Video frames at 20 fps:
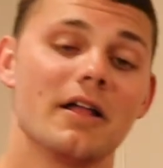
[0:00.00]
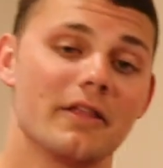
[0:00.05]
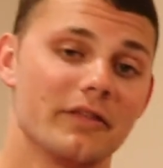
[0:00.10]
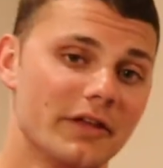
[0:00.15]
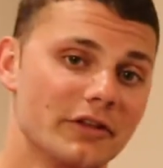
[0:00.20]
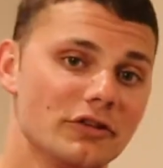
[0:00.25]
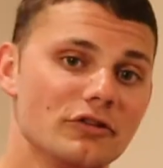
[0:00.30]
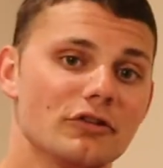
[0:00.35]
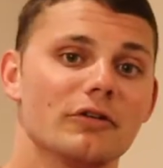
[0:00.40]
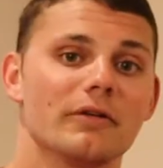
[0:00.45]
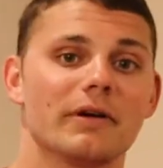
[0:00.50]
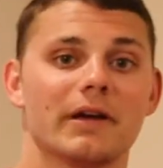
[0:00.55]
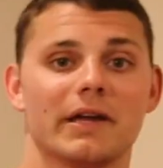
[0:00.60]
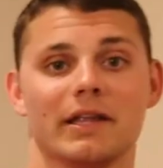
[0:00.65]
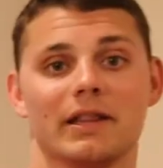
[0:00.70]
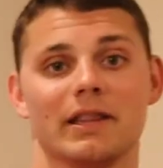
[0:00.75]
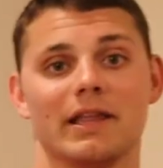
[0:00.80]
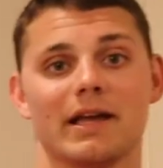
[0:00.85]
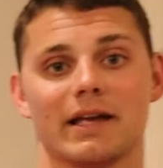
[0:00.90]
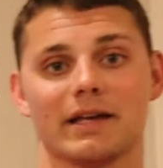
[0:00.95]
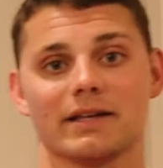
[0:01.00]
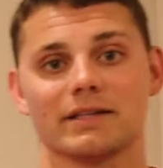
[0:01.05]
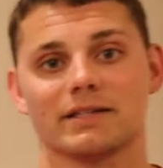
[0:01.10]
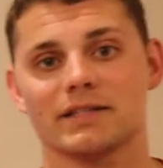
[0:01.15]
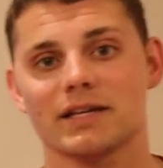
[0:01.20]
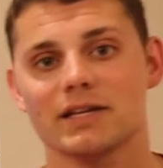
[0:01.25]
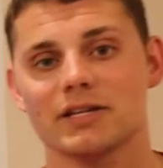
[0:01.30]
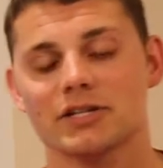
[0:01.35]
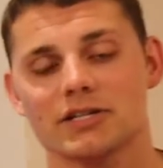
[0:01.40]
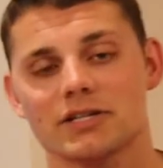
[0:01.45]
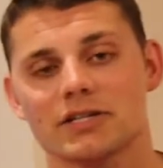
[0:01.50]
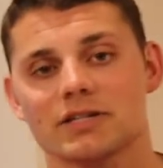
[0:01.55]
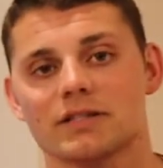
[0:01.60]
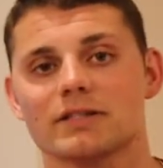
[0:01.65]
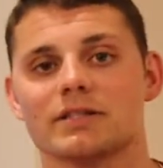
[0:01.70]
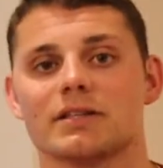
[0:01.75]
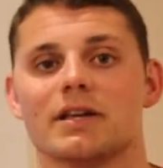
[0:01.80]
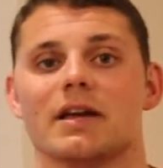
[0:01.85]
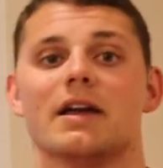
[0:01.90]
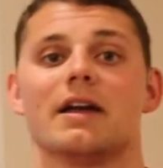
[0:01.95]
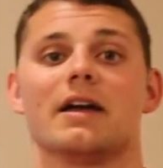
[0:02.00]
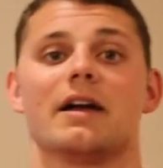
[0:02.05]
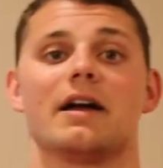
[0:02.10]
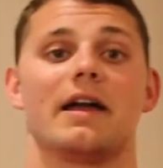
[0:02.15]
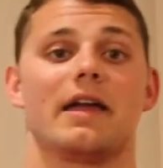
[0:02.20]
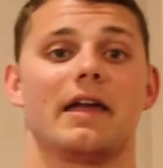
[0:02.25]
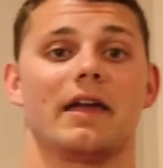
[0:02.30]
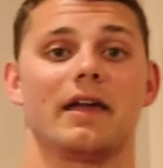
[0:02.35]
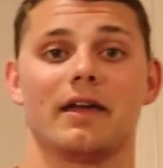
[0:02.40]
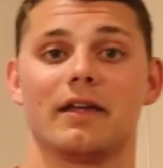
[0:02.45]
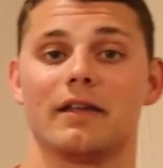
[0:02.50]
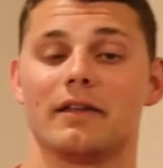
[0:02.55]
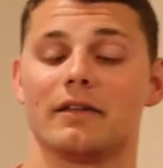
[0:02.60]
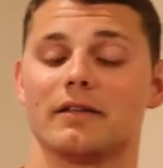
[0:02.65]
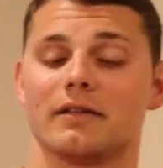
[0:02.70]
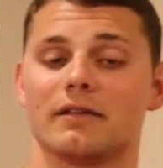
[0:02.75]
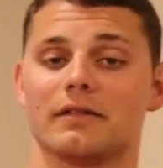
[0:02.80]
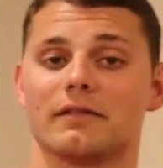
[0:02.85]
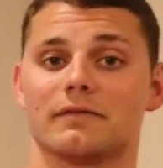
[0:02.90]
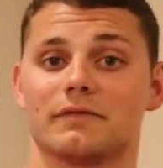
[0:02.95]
Then you go hit like extensions and